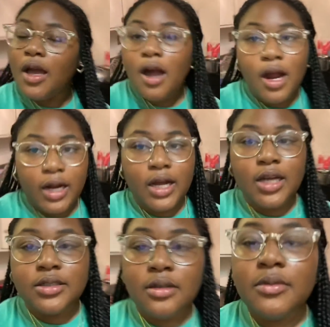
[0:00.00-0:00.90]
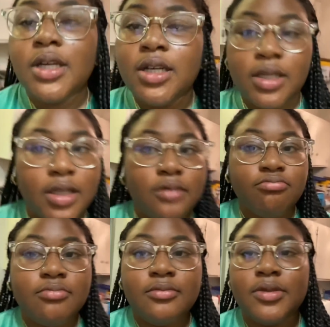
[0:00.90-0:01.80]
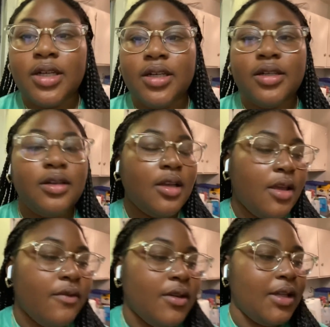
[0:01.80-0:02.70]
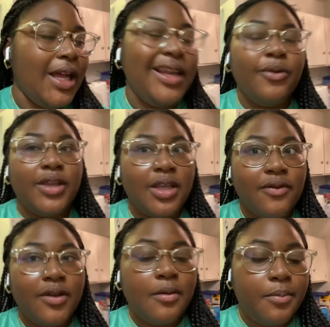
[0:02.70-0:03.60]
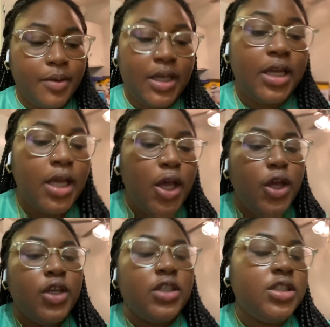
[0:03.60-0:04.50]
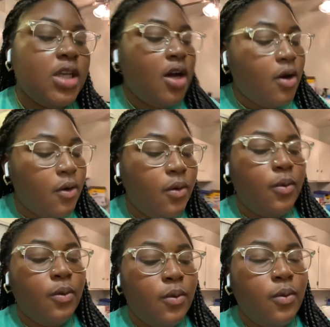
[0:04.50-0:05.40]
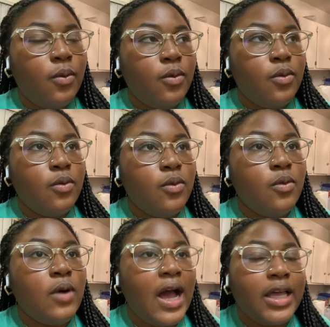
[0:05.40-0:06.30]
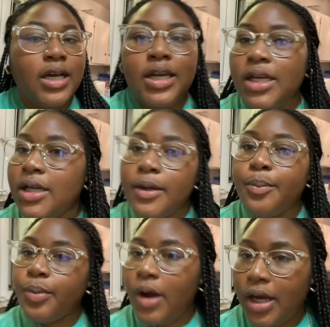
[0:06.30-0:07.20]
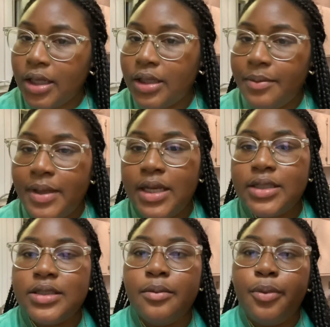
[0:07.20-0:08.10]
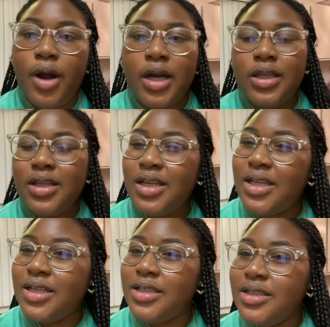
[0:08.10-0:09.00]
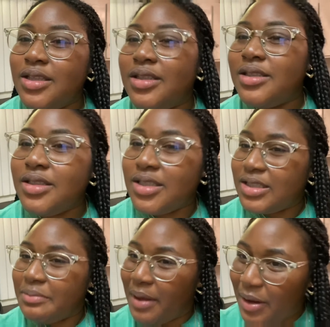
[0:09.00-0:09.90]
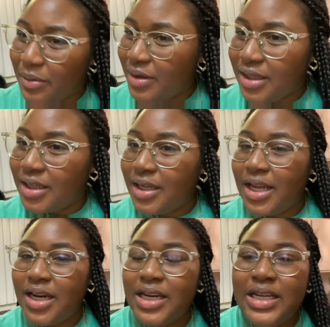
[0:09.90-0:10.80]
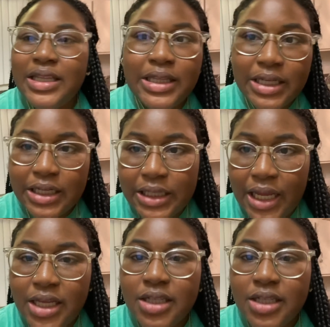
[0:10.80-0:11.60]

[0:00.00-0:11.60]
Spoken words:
Alright guys, so I'm done cooking. I'm tired. I gave up. I didn't really give up, but so I couldn't cook broccoli because the broccoli, it didn't smell good and it didn't look like